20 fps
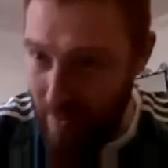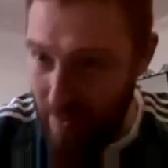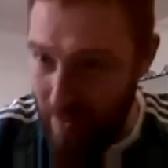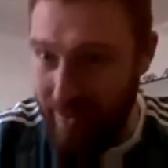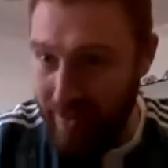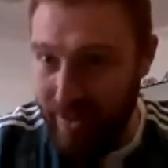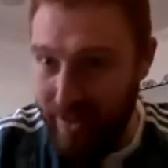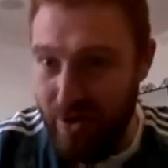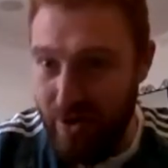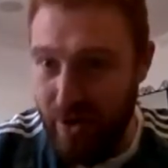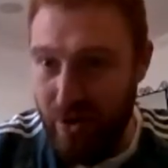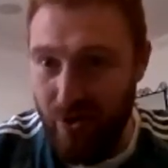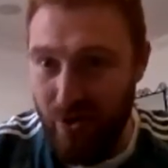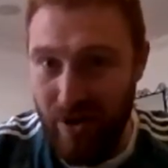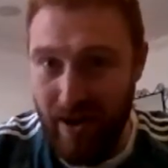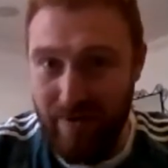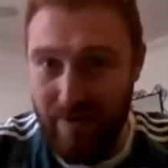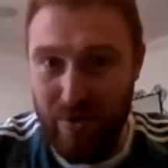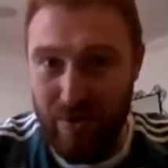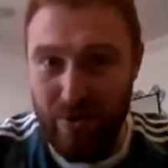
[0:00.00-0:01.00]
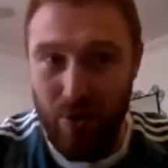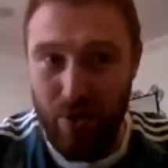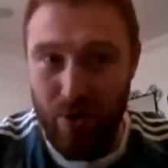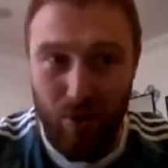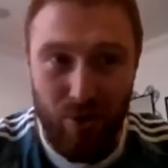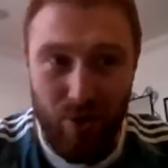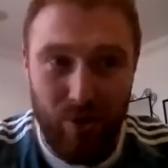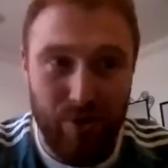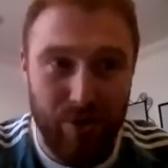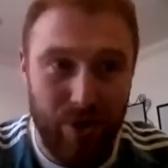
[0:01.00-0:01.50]
has literally traveled
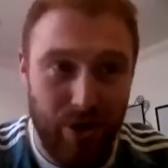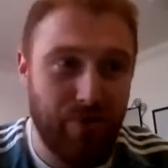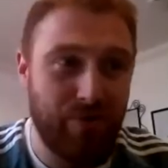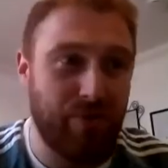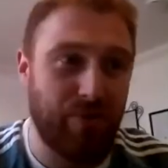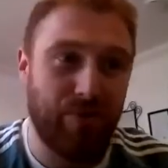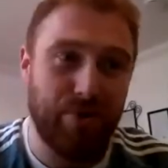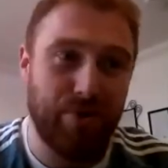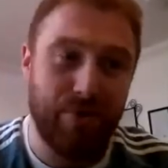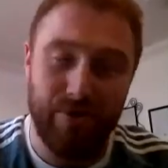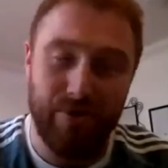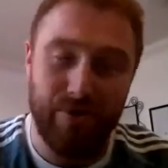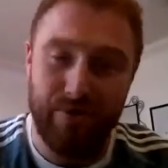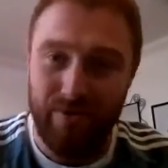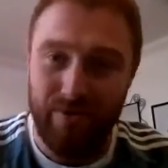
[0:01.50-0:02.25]
all over the world,